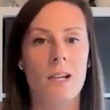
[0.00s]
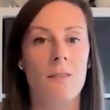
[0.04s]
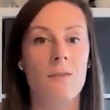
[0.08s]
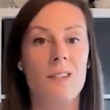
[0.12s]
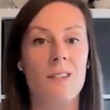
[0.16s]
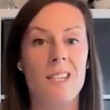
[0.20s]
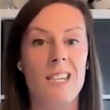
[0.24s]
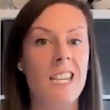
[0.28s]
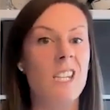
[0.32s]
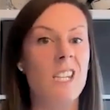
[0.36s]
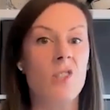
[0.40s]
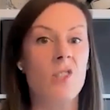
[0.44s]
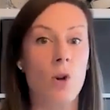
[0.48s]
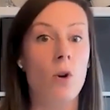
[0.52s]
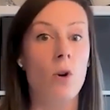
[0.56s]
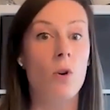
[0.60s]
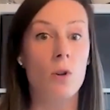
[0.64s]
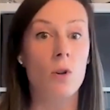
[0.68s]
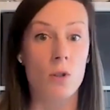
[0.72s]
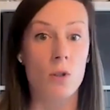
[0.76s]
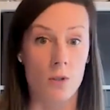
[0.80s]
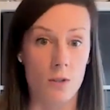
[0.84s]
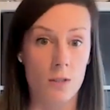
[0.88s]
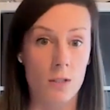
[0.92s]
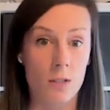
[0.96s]
kind of niche
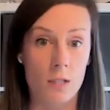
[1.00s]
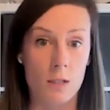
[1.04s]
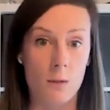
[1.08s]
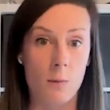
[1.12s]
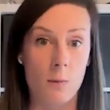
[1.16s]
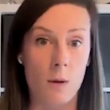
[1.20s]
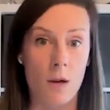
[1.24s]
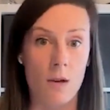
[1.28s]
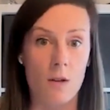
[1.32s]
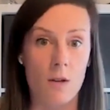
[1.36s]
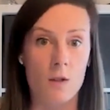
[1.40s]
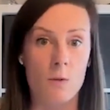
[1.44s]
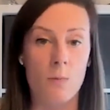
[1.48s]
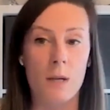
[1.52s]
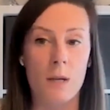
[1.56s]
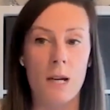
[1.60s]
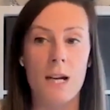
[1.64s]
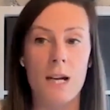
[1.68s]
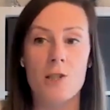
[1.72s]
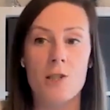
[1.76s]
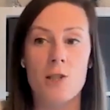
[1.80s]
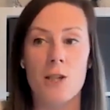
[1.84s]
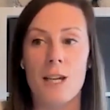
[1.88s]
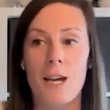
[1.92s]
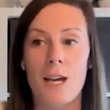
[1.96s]
audience, I suppose. But
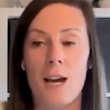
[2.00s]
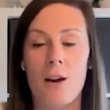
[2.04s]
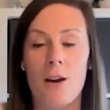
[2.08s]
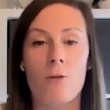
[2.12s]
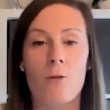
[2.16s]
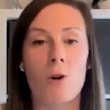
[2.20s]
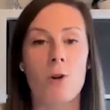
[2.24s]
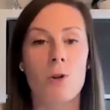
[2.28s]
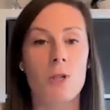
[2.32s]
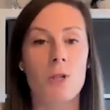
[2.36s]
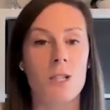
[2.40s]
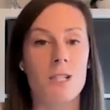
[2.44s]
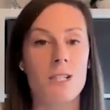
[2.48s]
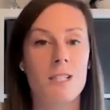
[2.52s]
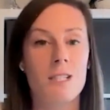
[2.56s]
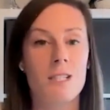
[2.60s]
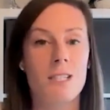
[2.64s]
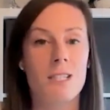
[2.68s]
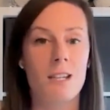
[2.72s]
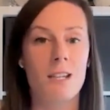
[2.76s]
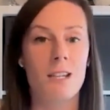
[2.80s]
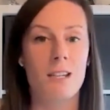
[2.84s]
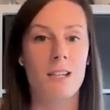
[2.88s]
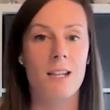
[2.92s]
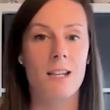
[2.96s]
actually our
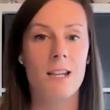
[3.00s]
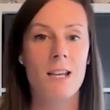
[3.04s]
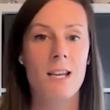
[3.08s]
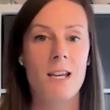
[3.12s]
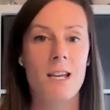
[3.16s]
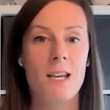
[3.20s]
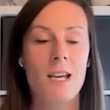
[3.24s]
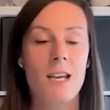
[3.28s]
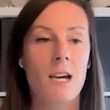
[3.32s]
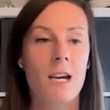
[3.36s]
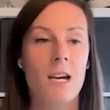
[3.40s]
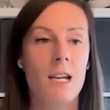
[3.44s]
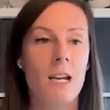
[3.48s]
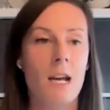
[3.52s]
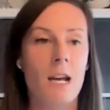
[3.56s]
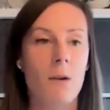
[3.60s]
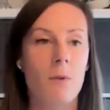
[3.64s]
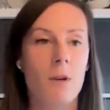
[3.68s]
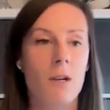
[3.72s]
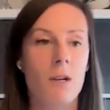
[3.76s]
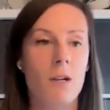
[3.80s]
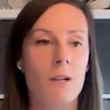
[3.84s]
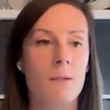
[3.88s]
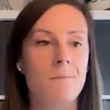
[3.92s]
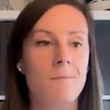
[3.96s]
audience and
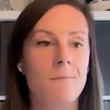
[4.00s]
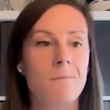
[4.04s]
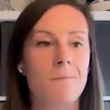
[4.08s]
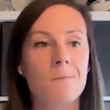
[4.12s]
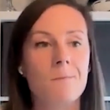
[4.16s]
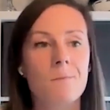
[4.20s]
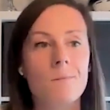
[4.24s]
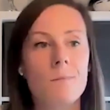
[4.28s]
our